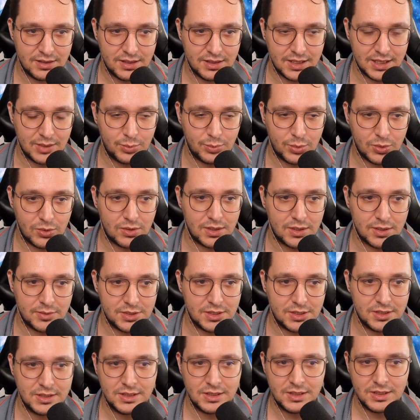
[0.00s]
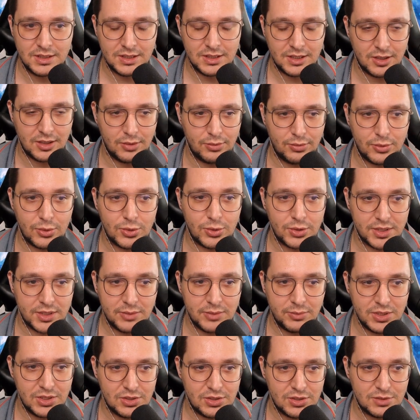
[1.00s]
and Apocalypse folder that
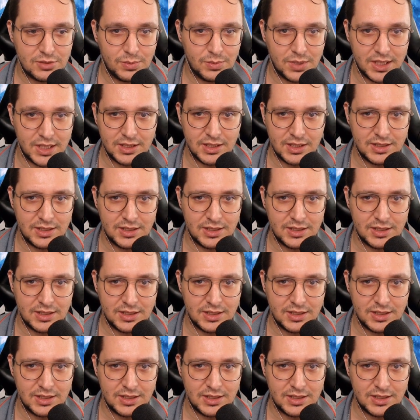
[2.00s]
we just made.